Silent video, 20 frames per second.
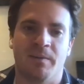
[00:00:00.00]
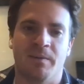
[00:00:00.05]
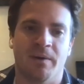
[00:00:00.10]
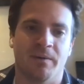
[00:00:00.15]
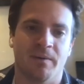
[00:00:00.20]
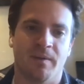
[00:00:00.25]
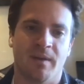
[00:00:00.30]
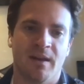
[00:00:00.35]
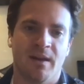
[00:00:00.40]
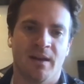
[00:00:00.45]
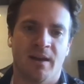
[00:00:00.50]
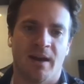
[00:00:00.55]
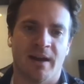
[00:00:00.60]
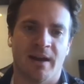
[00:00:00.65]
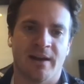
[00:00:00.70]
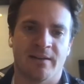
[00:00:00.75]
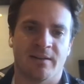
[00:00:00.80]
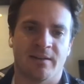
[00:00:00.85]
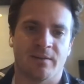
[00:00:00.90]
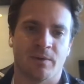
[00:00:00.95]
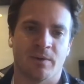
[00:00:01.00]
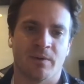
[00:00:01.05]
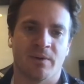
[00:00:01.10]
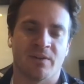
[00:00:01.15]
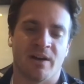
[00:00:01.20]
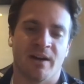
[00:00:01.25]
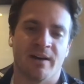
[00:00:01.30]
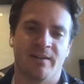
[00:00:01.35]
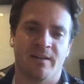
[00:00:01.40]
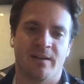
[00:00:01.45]
But I guess what we're
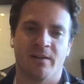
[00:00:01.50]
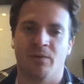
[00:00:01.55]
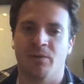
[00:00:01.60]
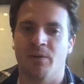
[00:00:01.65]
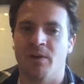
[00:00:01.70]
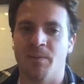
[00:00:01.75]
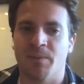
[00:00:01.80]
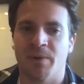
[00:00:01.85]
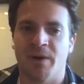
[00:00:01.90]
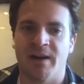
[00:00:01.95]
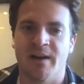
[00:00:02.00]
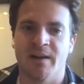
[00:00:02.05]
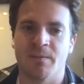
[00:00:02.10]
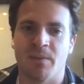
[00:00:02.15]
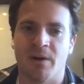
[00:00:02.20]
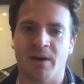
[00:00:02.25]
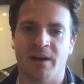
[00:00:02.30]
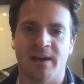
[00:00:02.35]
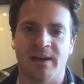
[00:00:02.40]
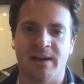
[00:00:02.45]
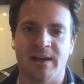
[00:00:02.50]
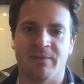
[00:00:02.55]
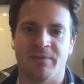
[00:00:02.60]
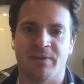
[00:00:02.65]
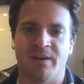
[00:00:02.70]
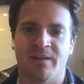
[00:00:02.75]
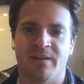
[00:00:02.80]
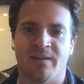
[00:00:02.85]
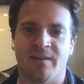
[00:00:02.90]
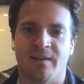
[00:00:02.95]
trying to say is we don't put any marketing
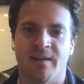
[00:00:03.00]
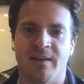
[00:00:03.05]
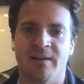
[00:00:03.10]
efforts